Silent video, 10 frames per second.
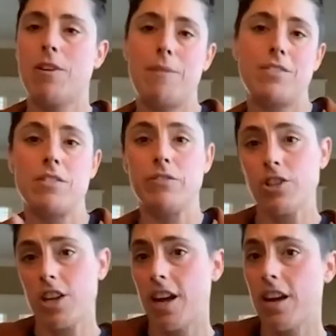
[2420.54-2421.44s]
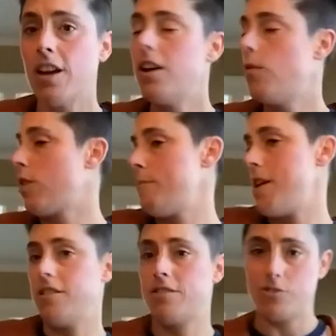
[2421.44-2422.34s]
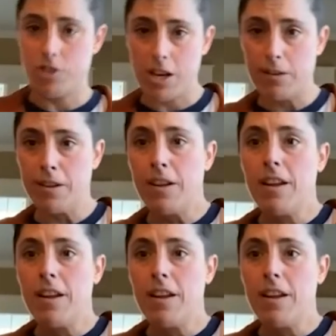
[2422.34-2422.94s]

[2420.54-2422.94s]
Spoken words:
We're going to make ceviche. We're going to make this drink